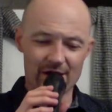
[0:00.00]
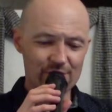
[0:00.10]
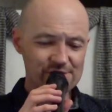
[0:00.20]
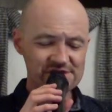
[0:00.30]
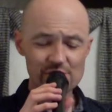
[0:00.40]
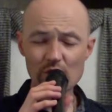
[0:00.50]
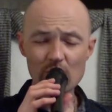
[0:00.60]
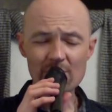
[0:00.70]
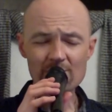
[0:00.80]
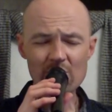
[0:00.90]
There's no
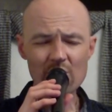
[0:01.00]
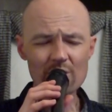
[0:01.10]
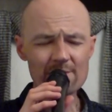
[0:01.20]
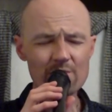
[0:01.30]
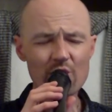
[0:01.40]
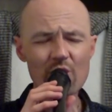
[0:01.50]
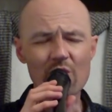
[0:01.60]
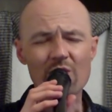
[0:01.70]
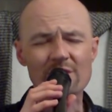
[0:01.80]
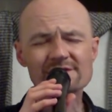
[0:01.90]
one more
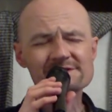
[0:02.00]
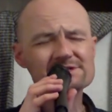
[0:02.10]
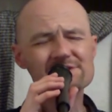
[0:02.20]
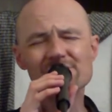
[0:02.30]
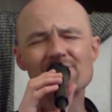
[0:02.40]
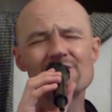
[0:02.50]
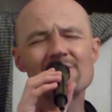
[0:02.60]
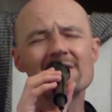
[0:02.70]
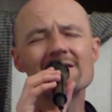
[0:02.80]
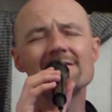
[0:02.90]
important to
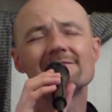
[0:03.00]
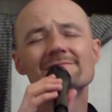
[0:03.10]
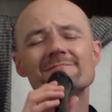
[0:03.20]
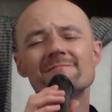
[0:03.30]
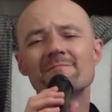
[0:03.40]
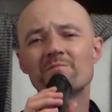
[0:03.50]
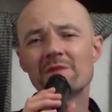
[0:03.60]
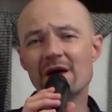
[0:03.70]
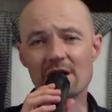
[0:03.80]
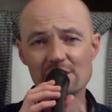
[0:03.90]
me.
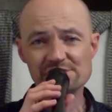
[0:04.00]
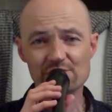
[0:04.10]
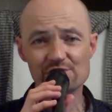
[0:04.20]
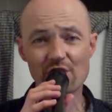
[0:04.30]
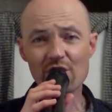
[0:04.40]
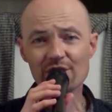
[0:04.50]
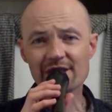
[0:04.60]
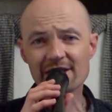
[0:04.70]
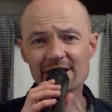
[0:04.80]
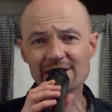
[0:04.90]
So
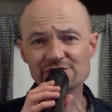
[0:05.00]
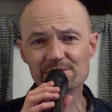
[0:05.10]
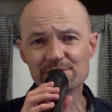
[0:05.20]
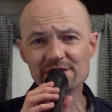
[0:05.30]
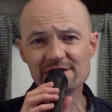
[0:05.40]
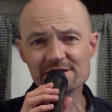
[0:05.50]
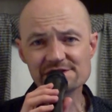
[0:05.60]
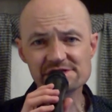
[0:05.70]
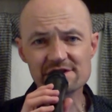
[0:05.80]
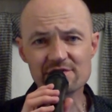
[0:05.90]
darling, can't you please
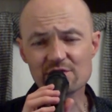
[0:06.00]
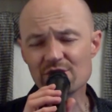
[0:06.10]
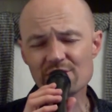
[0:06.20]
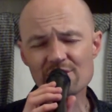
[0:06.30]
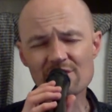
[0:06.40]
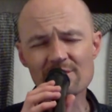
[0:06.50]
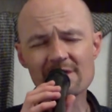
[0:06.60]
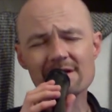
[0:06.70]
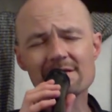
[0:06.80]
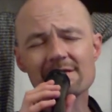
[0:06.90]
see through me?